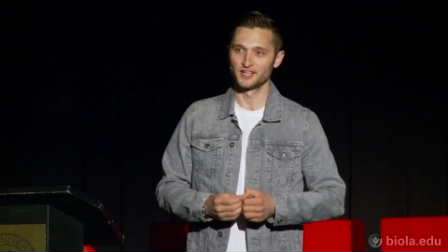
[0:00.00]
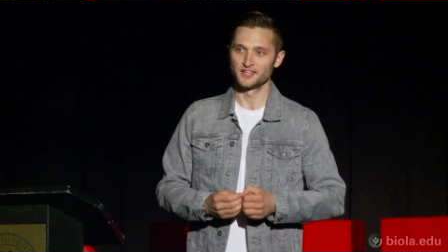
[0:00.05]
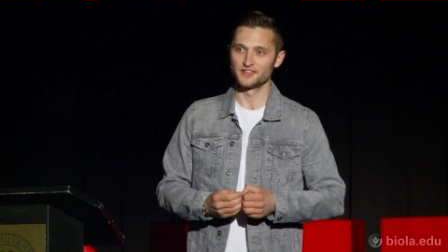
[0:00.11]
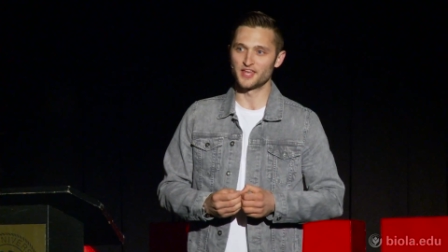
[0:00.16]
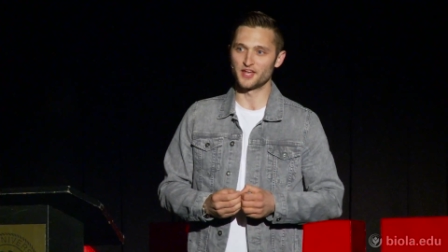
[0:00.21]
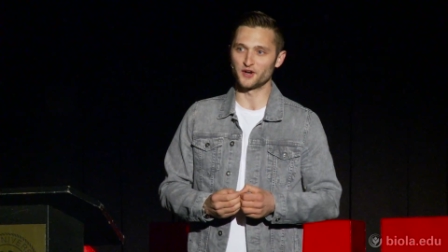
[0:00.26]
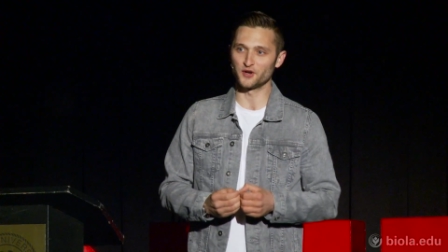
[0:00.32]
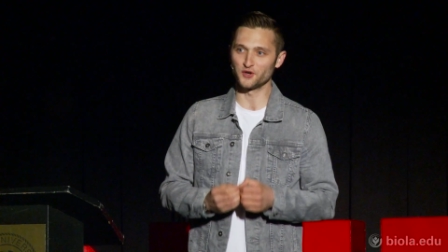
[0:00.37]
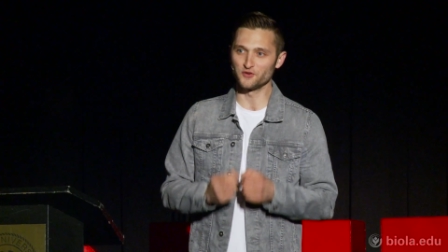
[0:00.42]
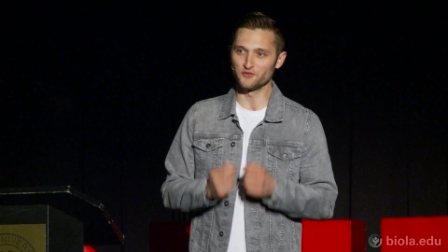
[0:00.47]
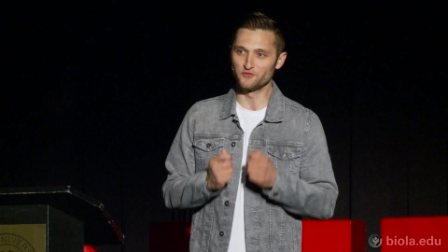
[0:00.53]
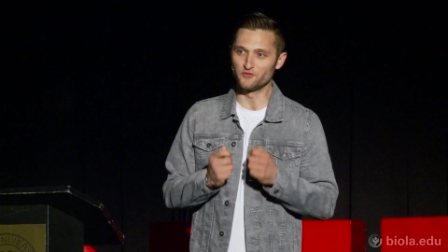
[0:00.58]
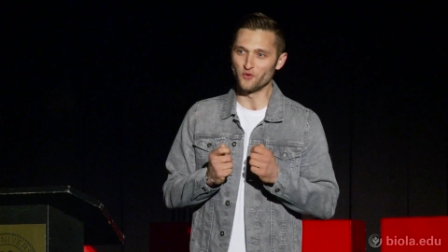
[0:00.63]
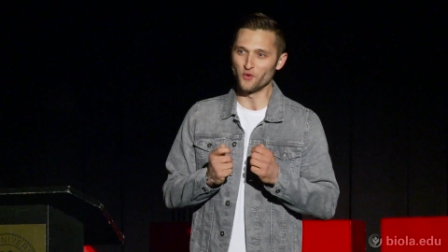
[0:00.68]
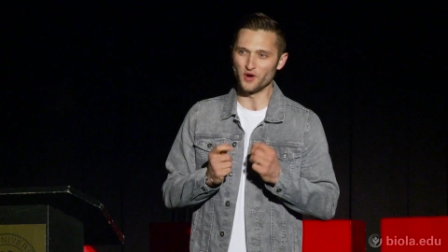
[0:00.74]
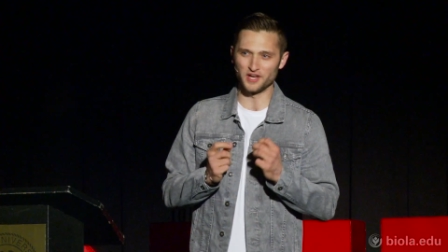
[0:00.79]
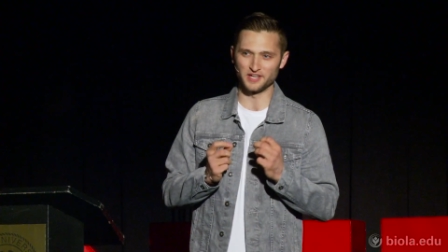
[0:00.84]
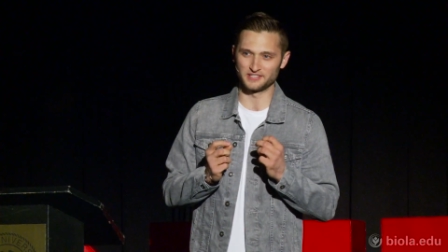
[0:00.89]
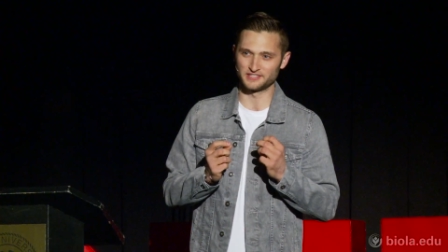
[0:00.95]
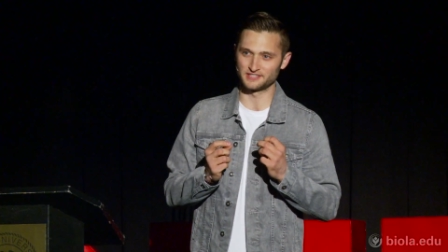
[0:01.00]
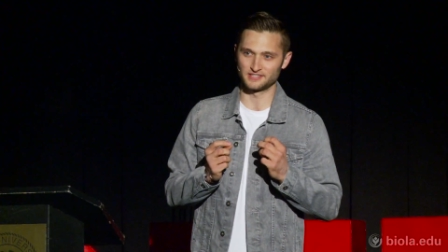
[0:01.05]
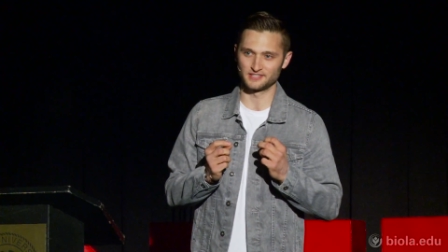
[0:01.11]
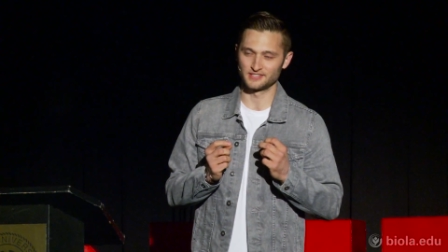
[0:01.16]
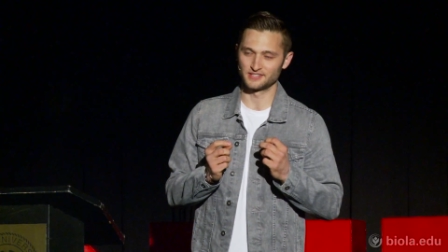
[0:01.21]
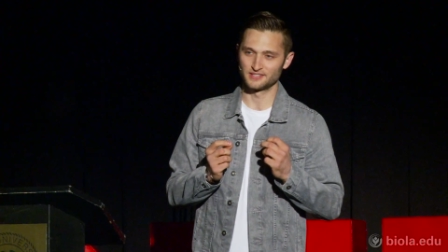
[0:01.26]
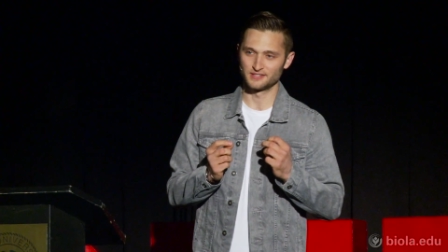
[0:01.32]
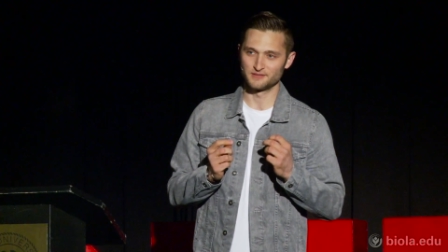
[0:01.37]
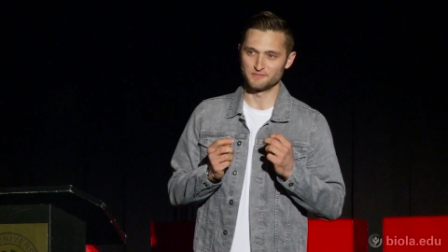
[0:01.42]
that her voice
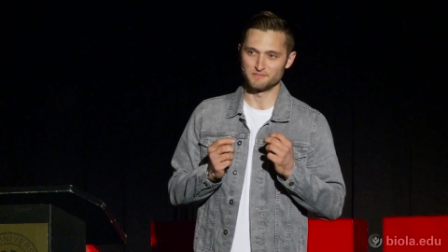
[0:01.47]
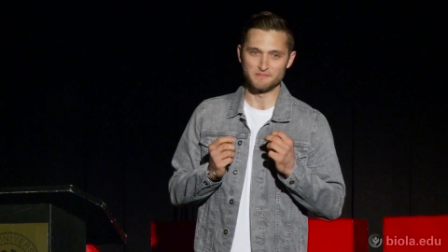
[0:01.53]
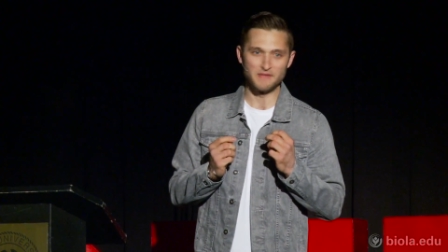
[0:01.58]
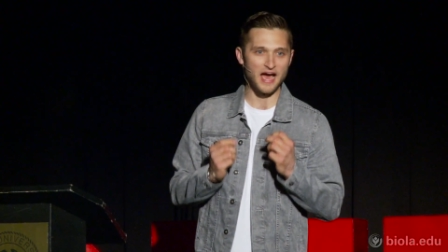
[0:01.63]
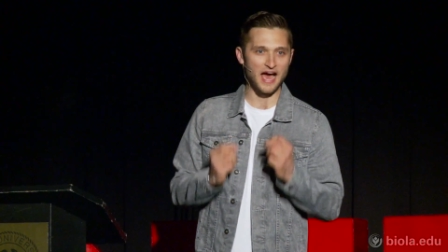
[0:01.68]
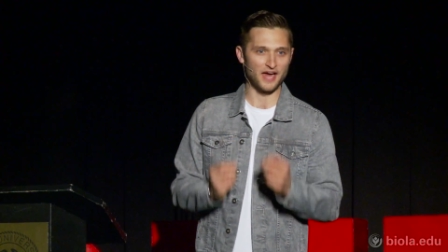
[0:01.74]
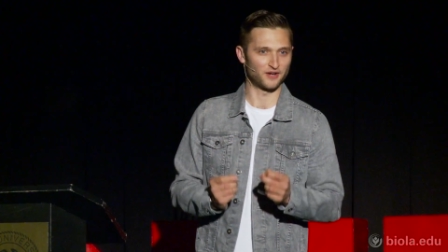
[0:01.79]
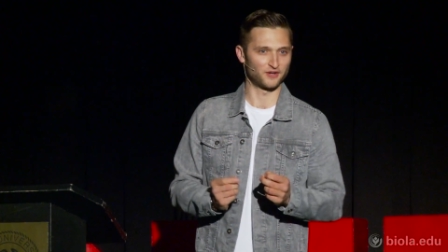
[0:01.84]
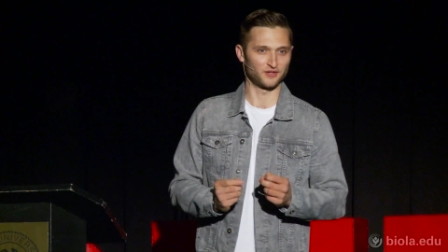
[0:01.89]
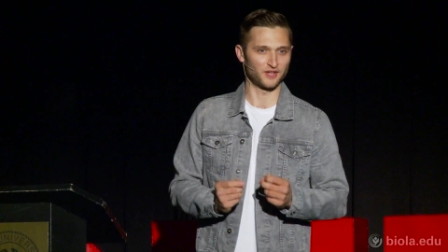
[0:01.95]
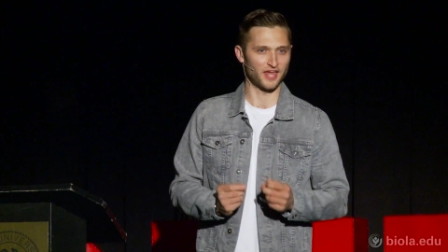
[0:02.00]
mattered,